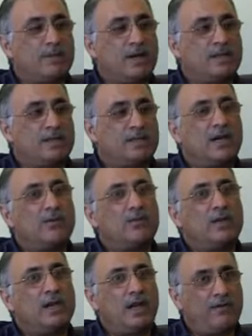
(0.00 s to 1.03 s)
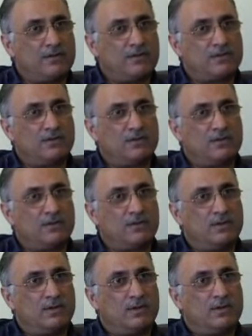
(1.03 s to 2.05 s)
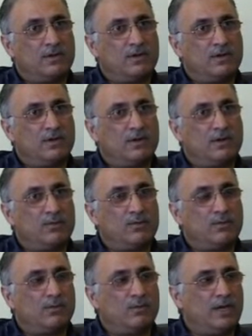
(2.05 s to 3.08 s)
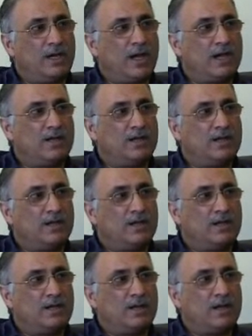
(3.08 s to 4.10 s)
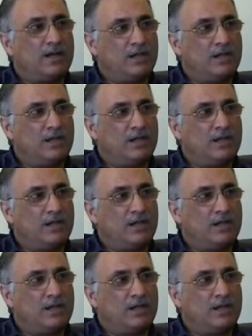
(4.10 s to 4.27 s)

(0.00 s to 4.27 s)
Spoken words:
By the time we left school, we had, I